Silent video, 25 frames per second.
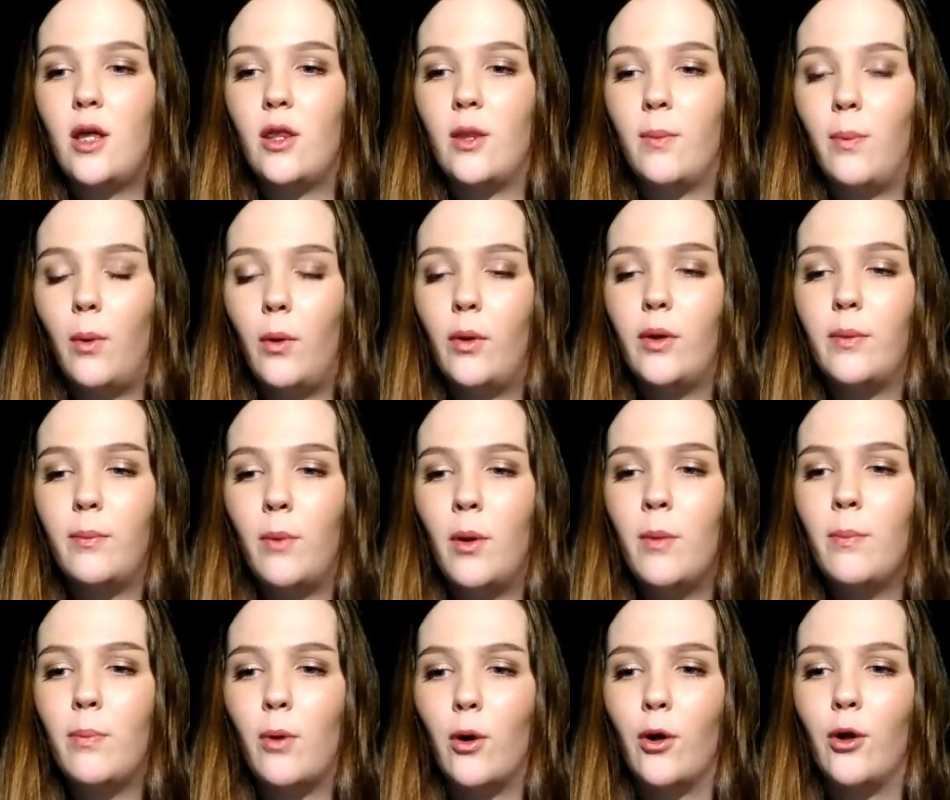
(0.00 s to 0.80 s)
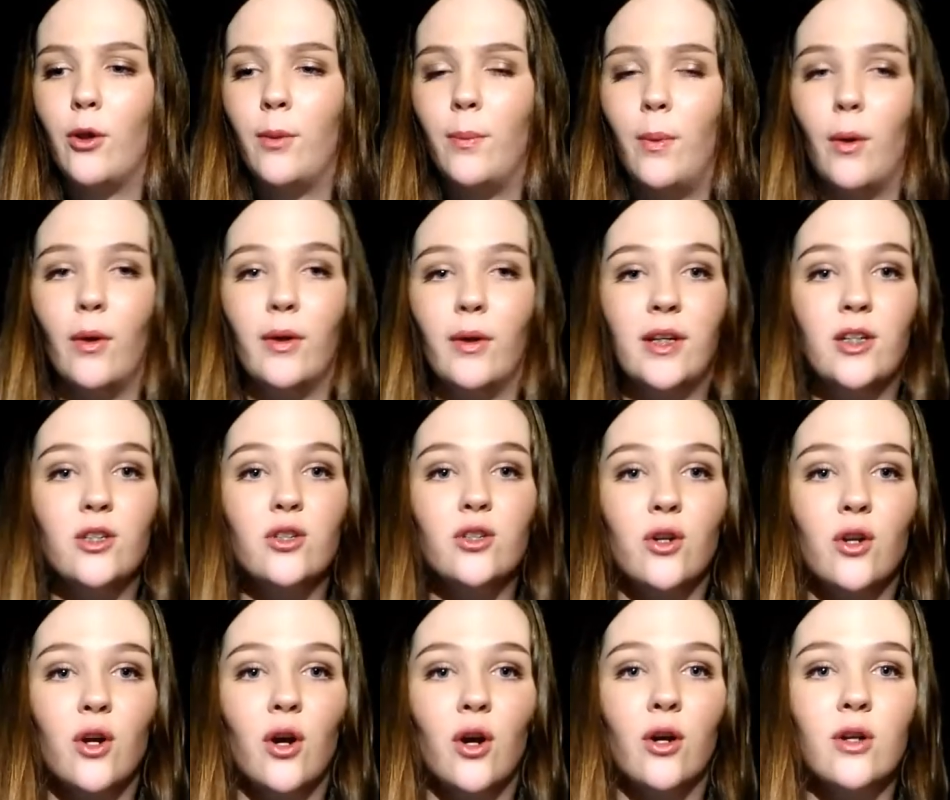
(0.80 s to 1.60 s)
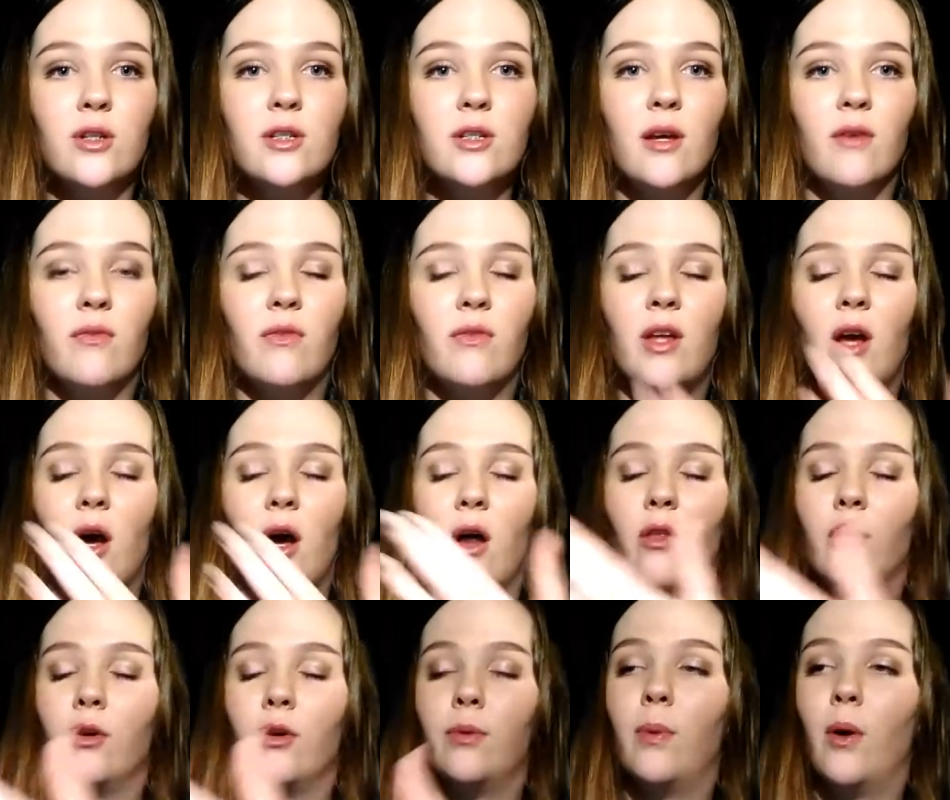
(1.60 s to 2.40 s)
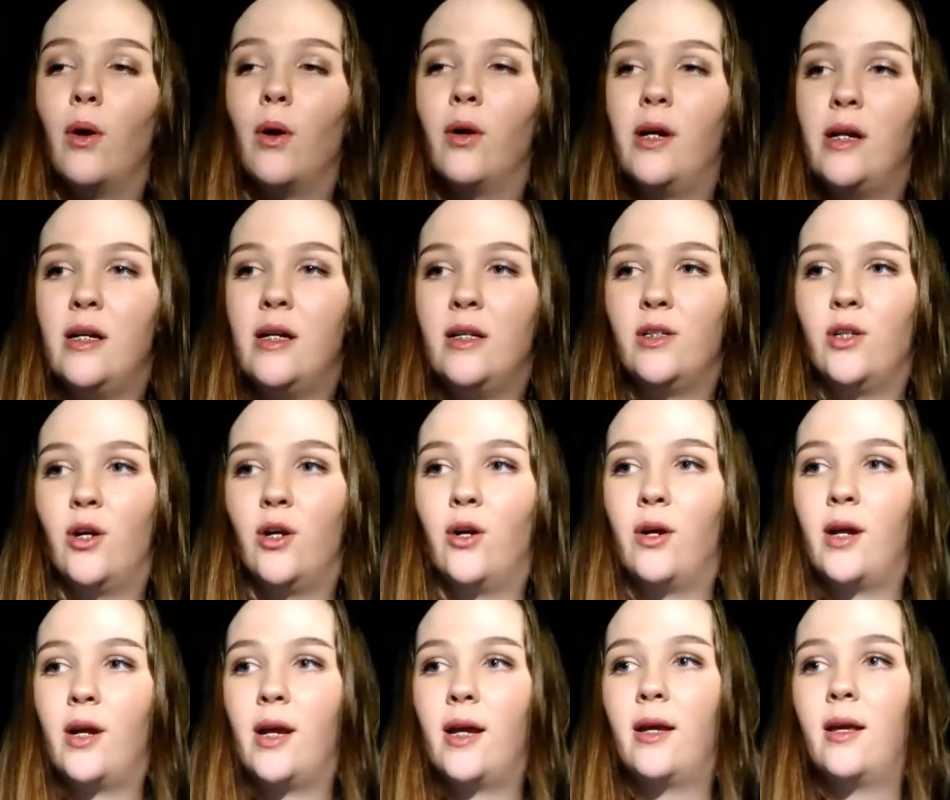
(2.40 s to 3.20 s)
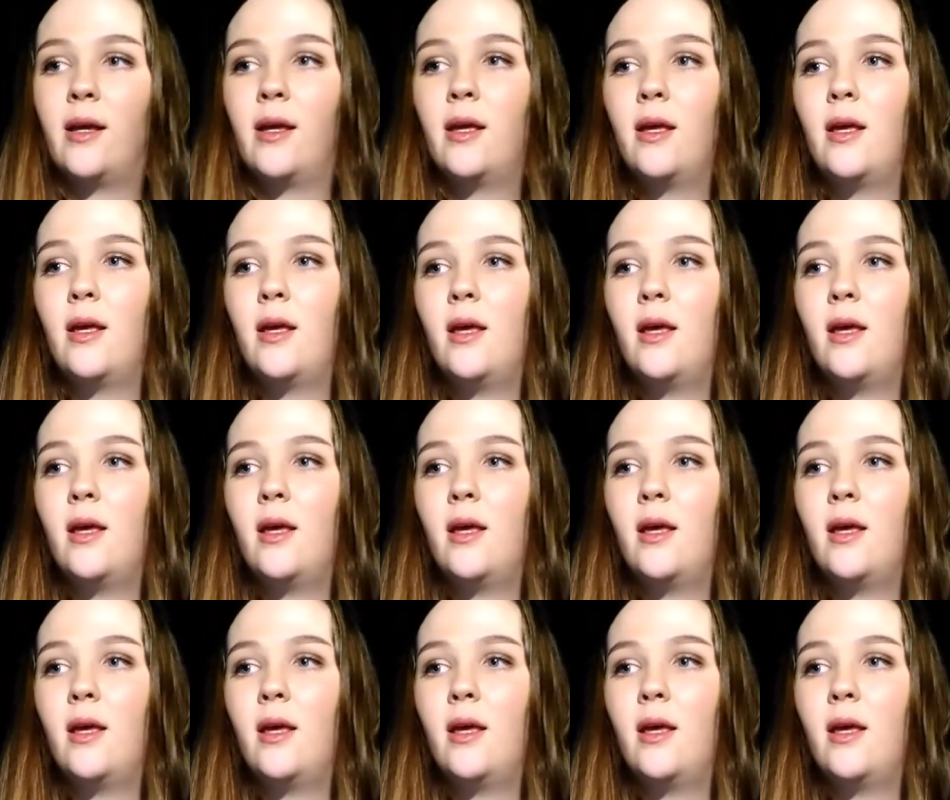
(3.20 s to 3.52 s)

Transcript: One part of the body should hurt if the other part is hurting.